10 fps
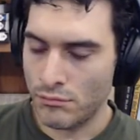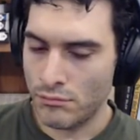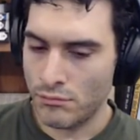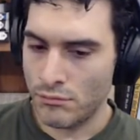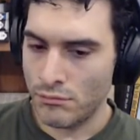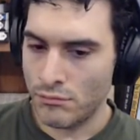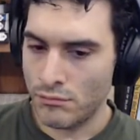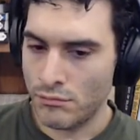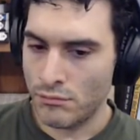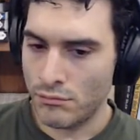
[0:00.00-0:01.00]

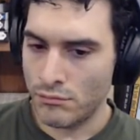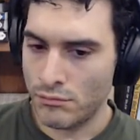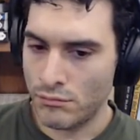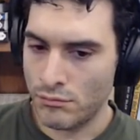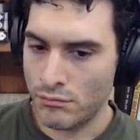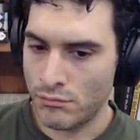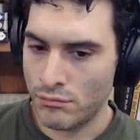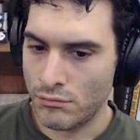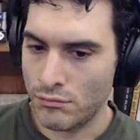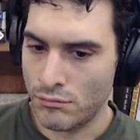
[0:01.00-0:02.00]

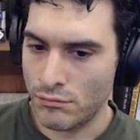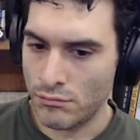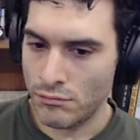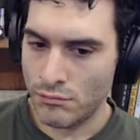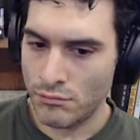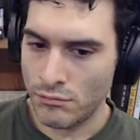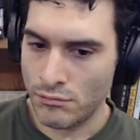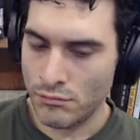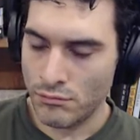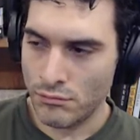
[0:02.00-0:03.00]

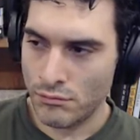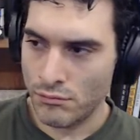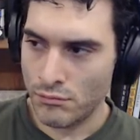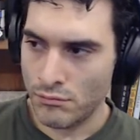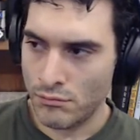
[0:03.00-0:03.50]
This person isn't speaking.